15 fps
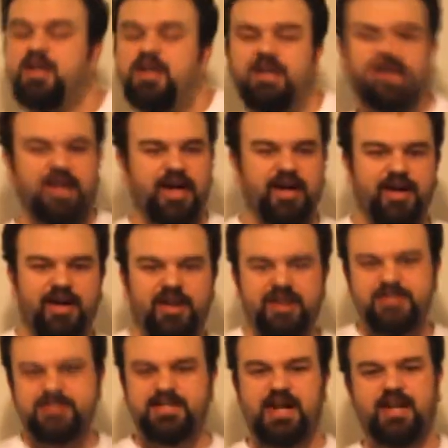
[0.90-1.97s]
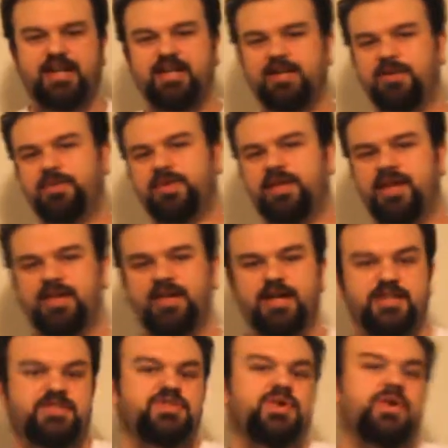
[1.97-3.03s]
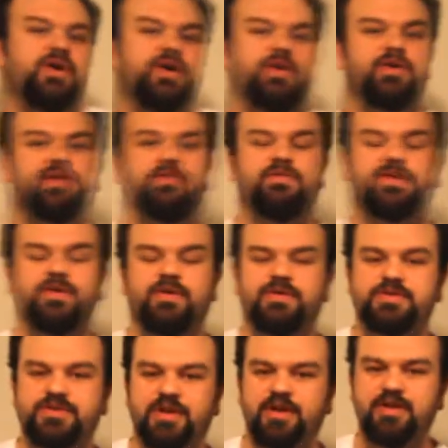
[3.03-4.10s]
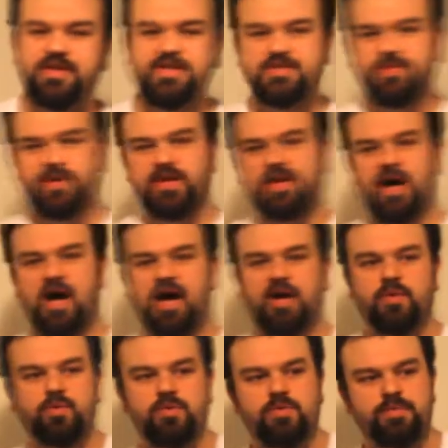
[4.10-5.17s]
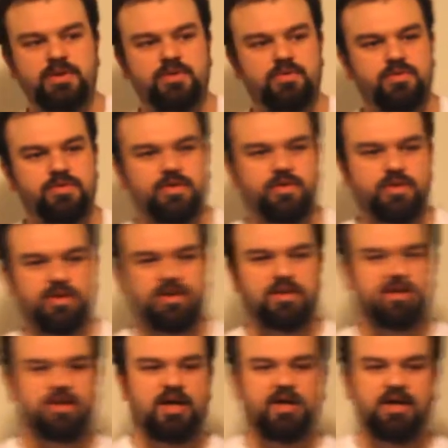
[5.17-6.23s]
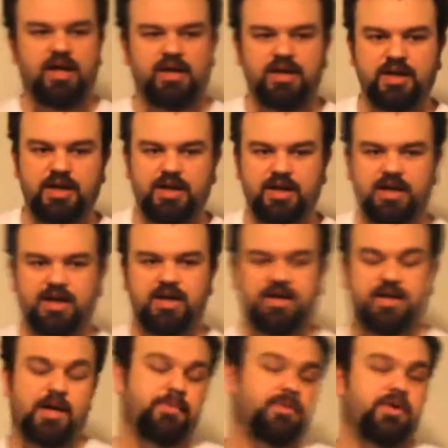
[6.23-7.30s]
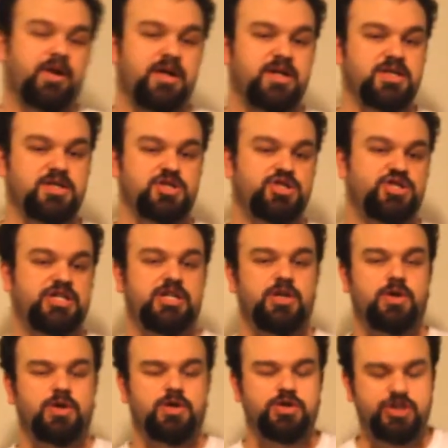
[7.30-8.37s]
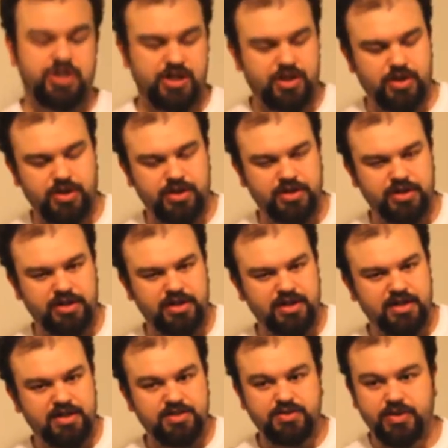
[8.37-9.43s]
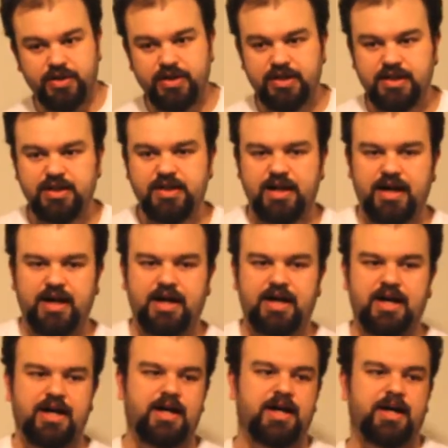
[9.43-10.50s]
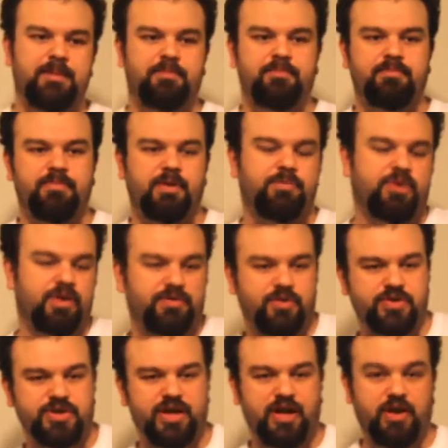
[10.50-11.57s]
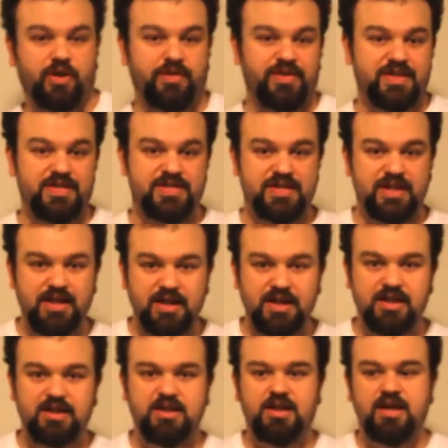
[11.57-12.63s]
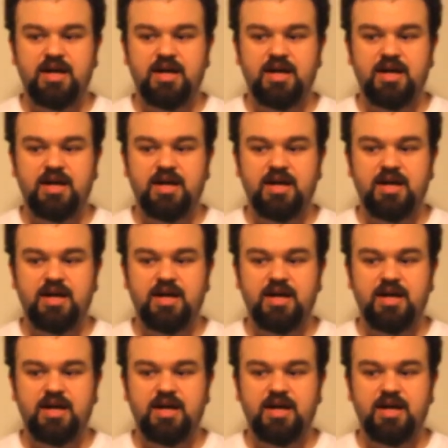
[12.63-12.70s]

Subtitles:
G'day guys, Darken here with another toy review. So this week I will be reviewing another Kamen Rider Gyo toy. I'm really fortunate I got this in.